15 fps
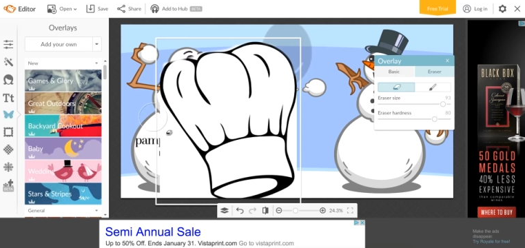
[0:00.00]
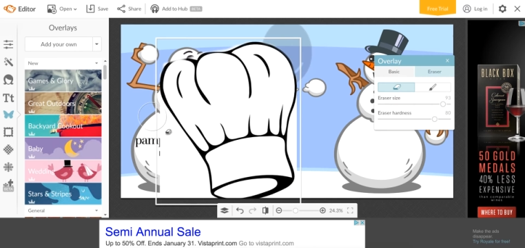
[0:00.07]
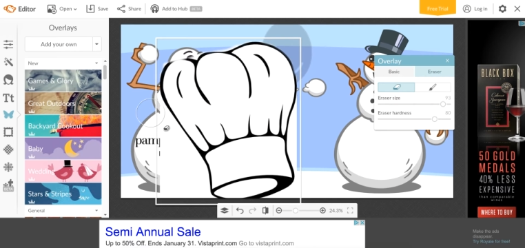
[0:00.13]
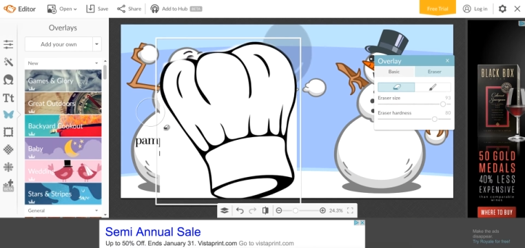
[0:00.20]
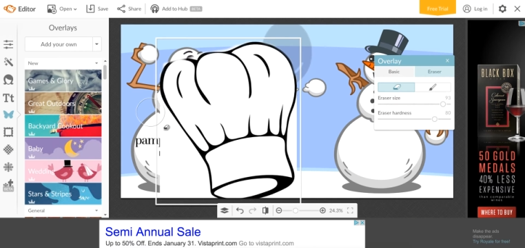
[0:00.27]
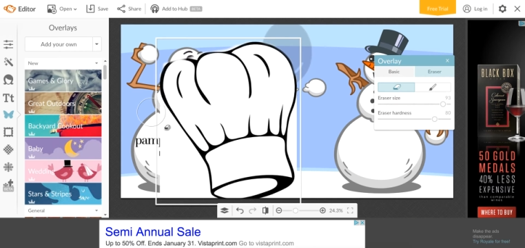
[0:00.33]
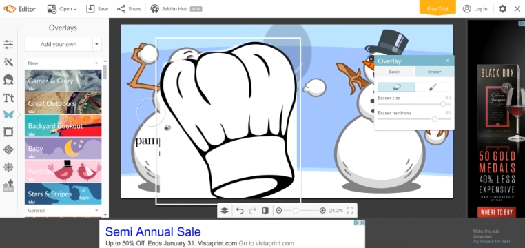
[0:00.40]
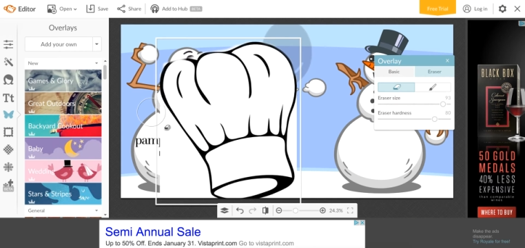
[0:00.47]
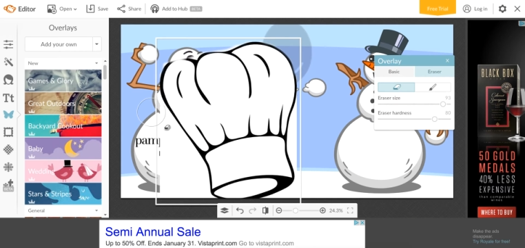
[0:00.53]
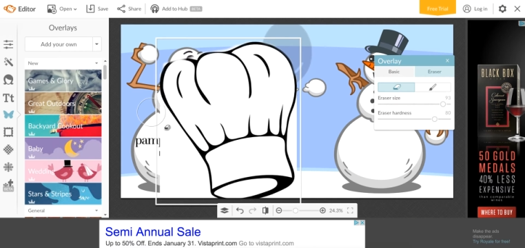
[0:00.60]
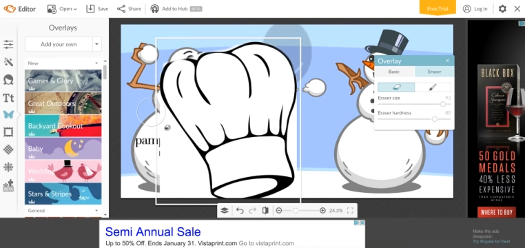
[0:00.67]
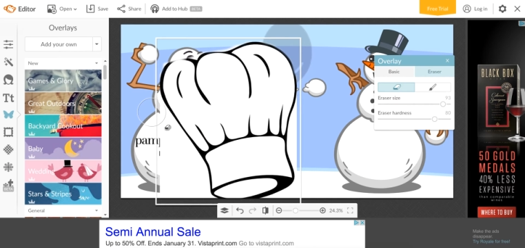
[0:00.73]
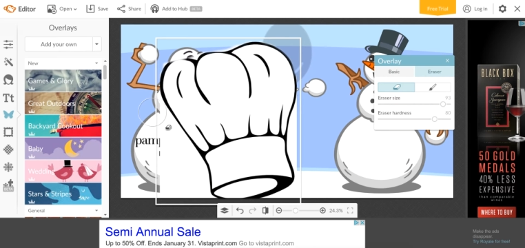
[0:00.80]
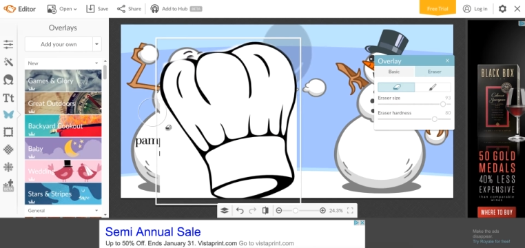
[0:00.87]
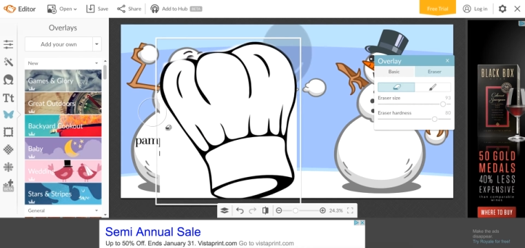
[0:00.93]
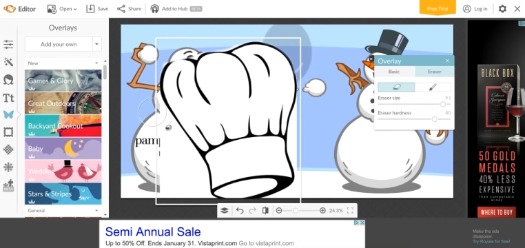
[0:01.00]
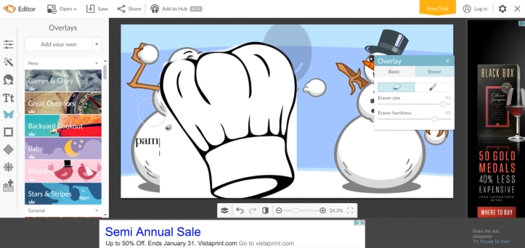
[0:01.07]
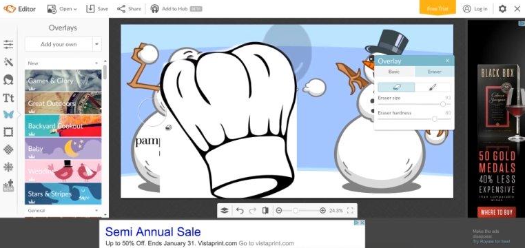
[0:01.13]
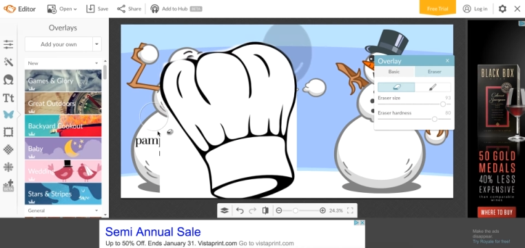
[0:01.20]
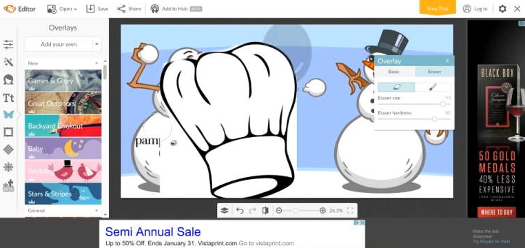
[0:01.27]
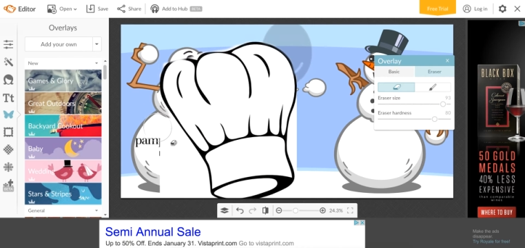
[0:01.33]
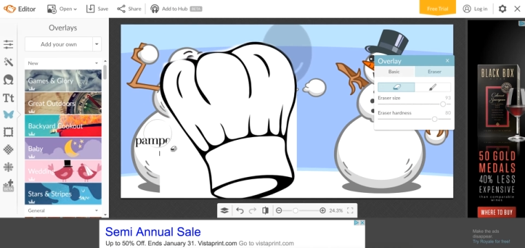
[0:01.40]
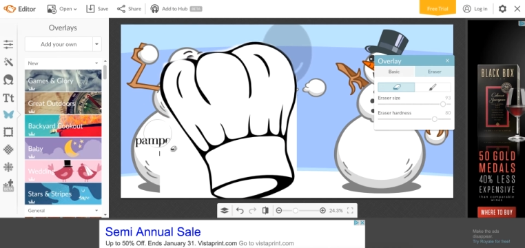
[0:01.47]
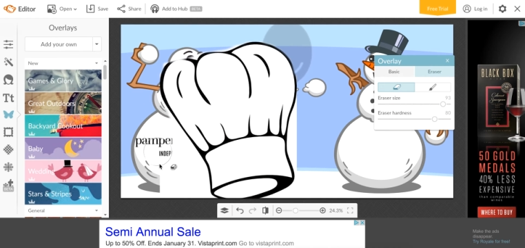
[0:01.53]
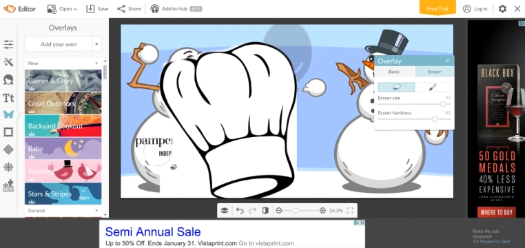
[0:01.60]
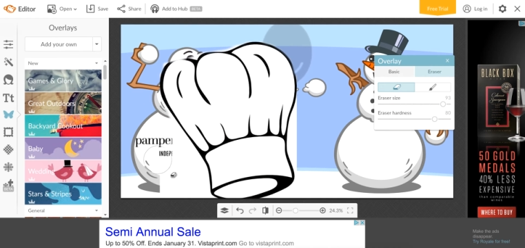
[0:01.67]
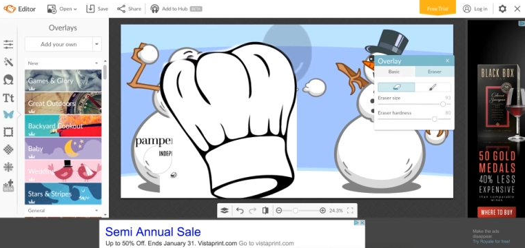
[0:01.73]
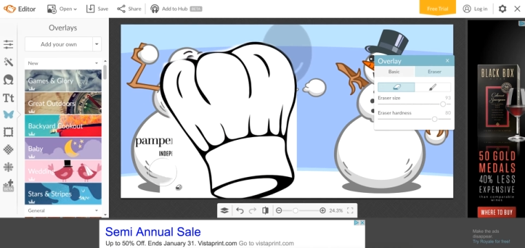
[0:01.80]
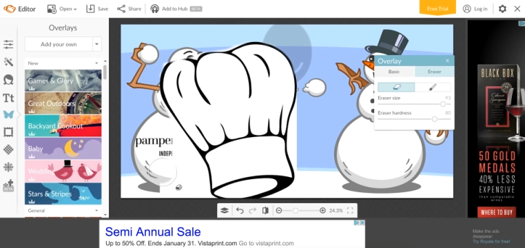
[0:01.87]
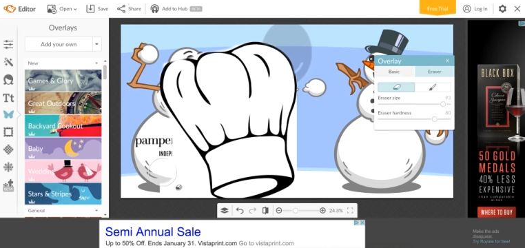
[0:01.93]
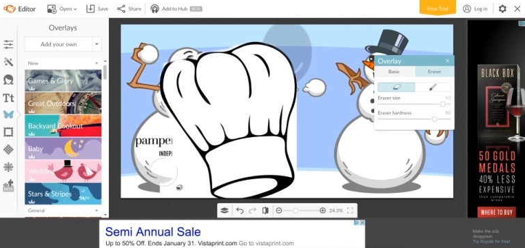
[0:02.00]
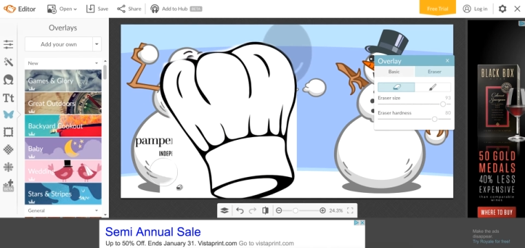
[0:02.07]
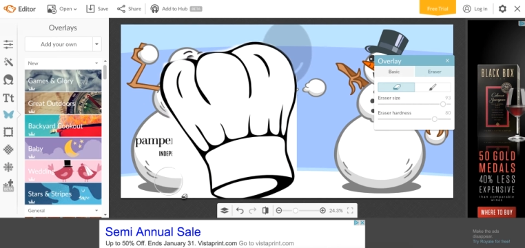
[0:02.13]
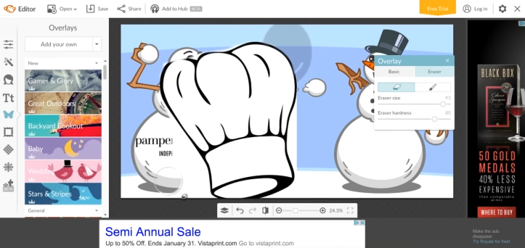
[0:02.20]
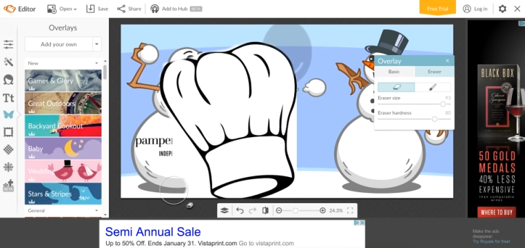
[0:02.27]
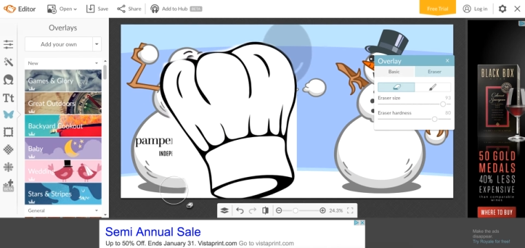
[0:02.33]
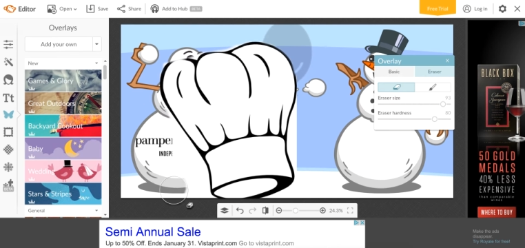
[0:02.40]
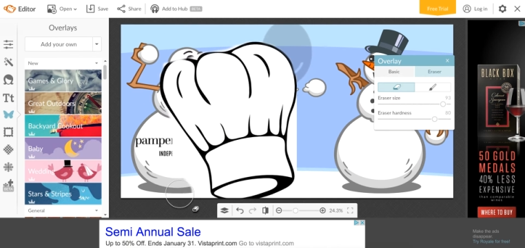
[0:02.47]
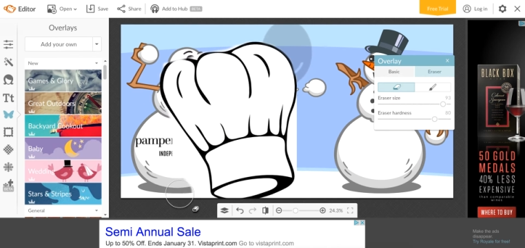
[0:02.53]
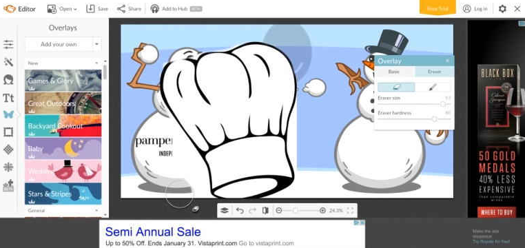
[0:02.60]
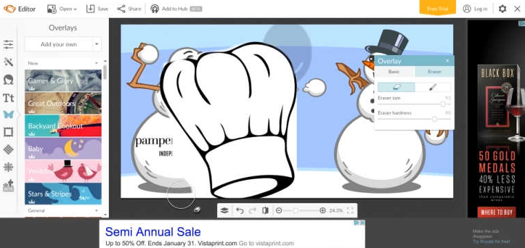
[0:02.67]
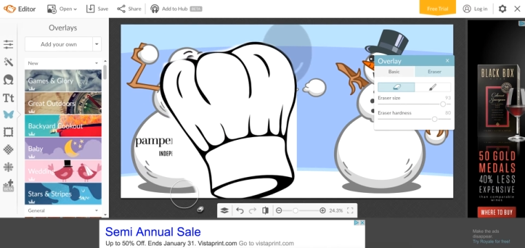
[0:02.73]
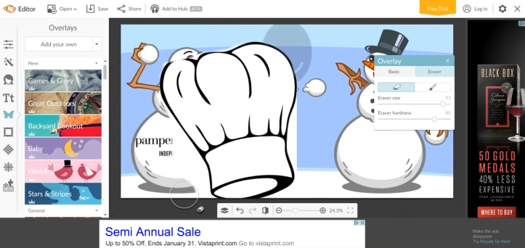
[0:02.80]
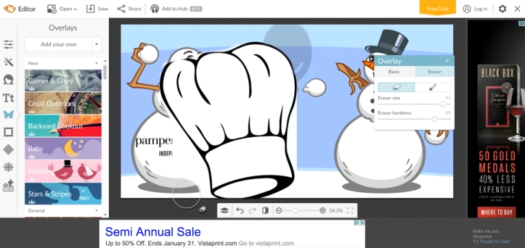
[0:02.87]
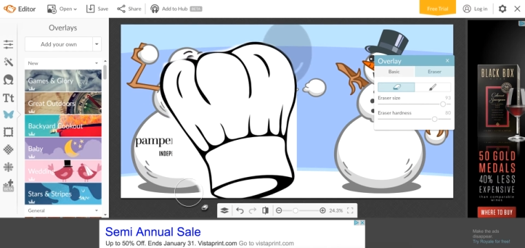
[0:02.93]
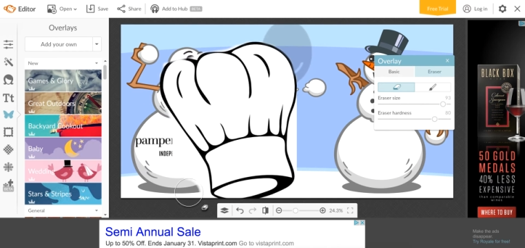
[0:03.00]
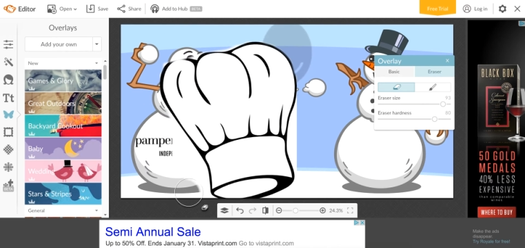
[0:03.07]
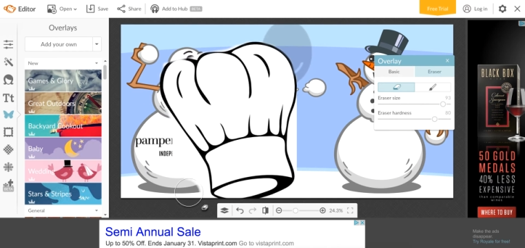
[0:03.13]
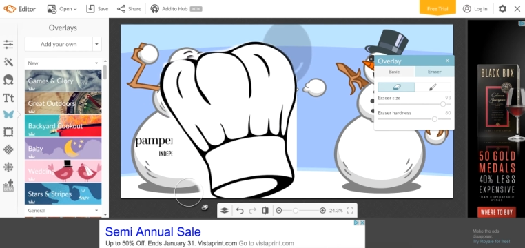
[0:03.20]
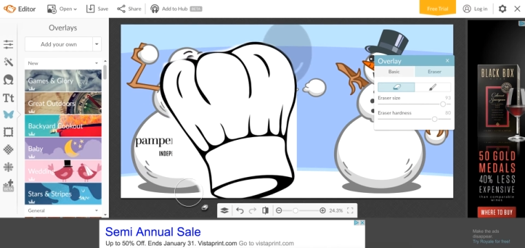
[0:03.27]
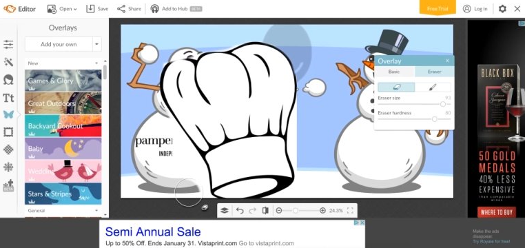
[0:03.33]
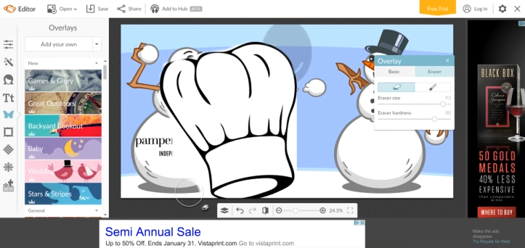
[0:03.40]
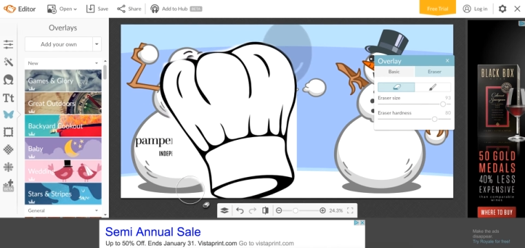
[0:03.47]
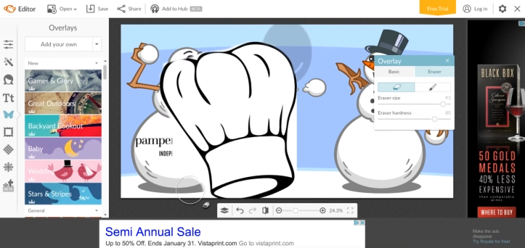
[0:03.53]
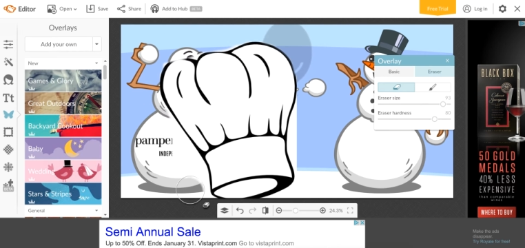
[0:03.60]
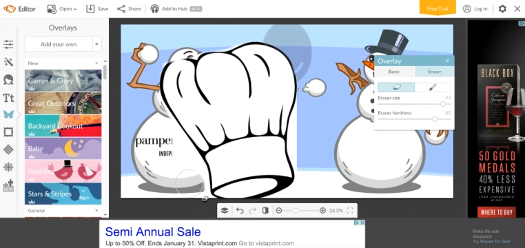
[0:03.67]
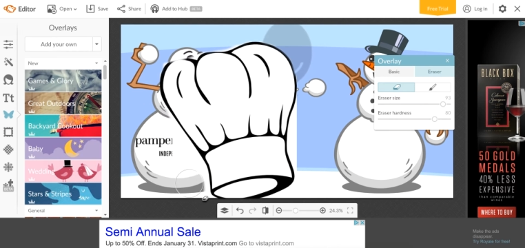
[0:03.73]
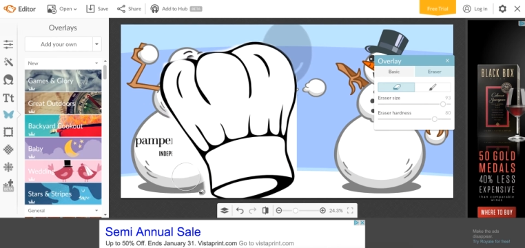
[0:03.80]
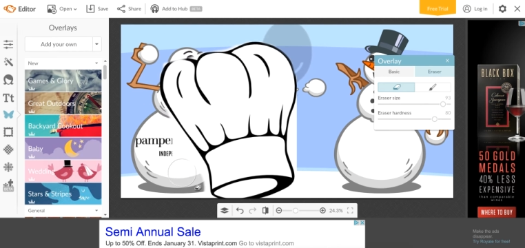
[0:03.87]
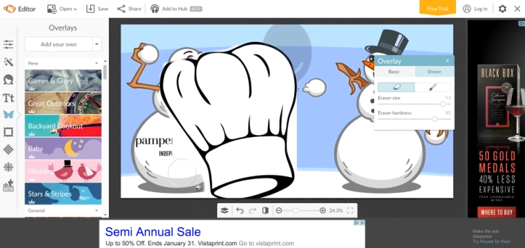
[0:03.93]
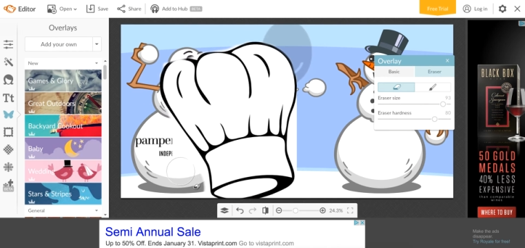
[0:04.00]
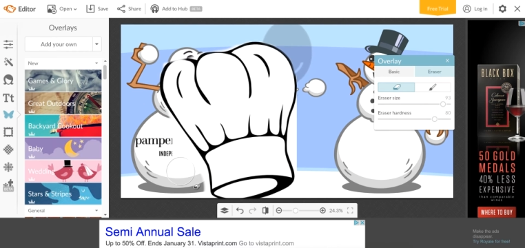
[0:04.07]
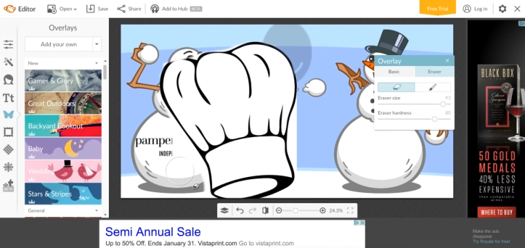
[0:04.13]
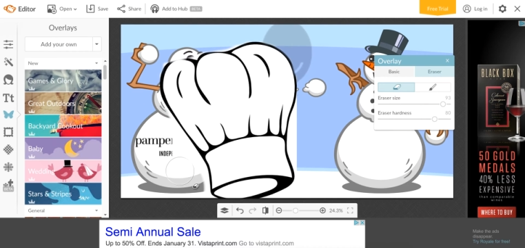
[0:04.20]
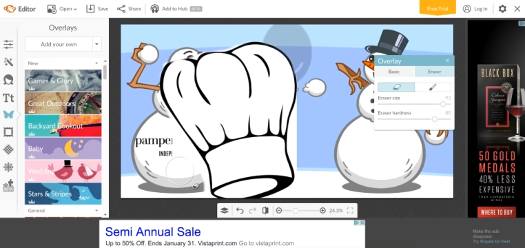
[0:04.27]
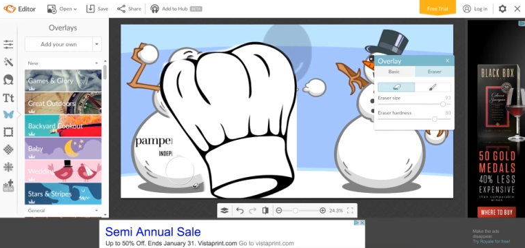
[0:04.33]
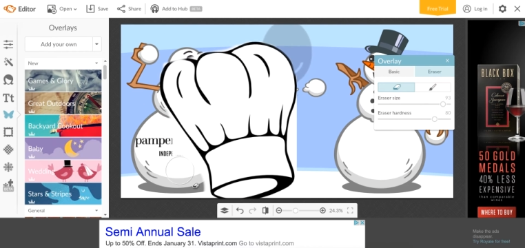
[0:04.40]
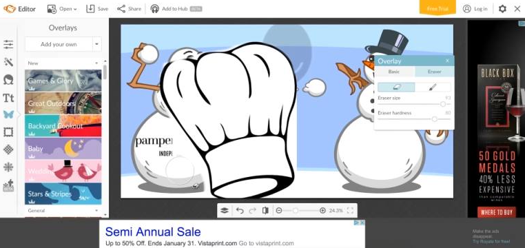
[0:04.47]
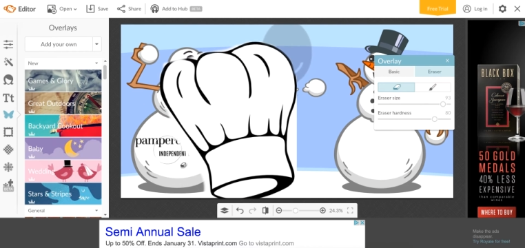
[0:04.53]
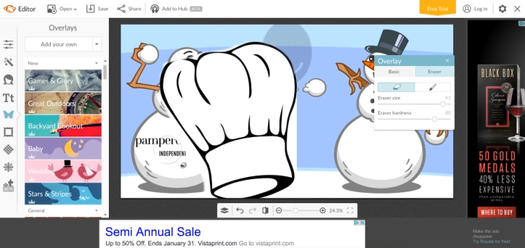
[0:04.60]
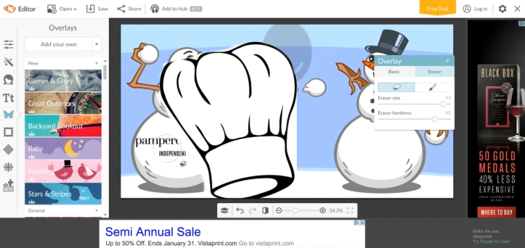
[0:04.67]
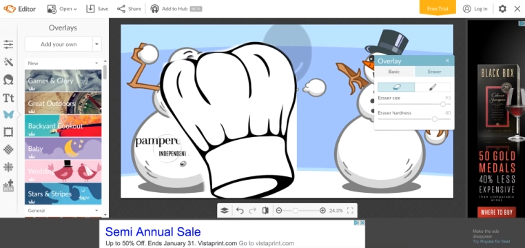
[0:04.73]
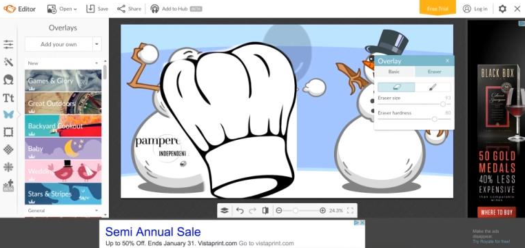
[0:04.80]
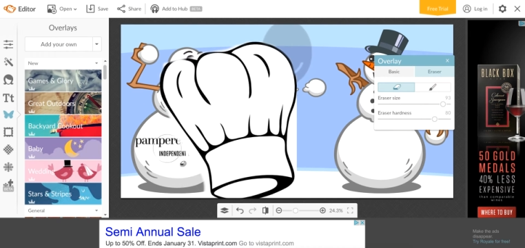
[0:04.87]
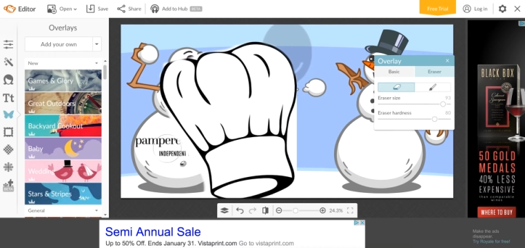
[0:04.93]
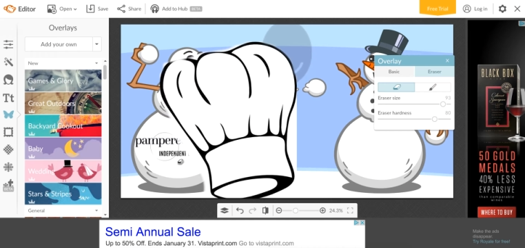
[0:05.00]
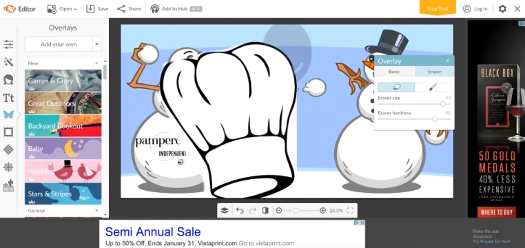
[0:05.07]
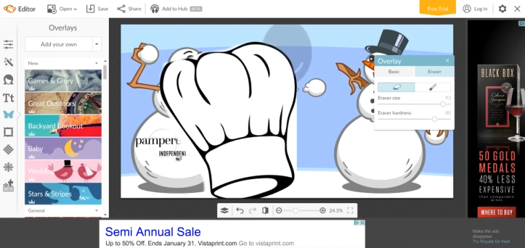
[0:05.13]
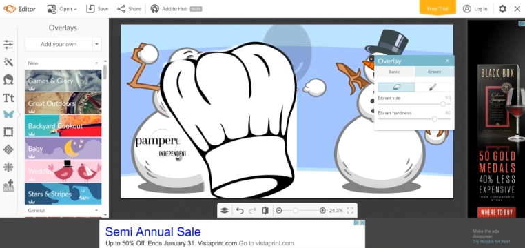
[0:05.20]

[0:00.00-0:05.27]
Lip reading: Nobody's mouth can be seen.